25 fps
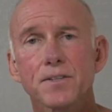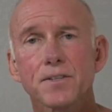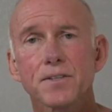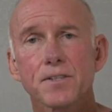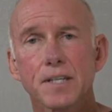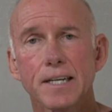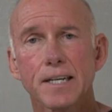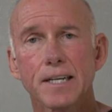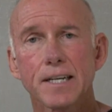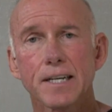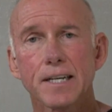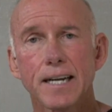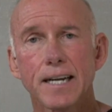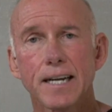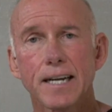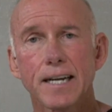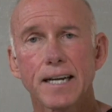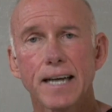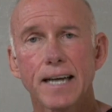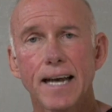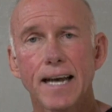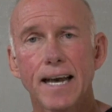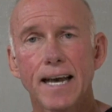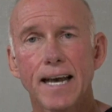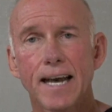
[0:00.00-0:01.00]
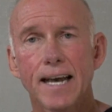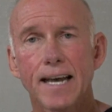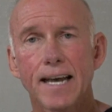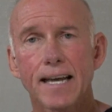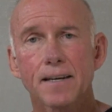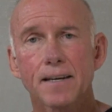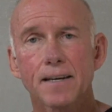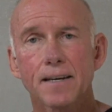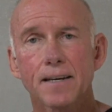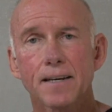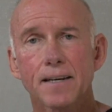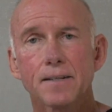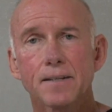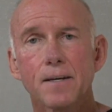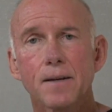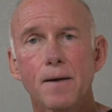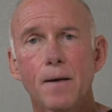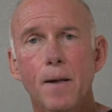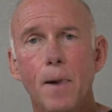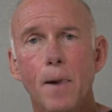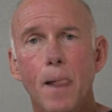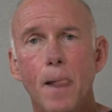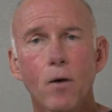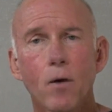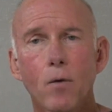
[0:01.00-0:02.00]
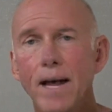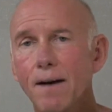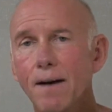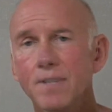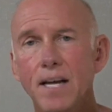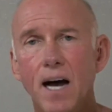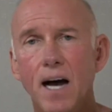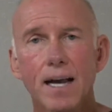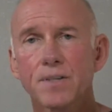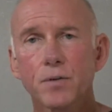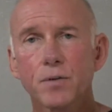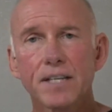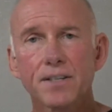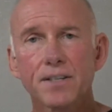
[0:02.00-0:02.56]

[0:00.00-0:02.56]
you don't have time to do these cases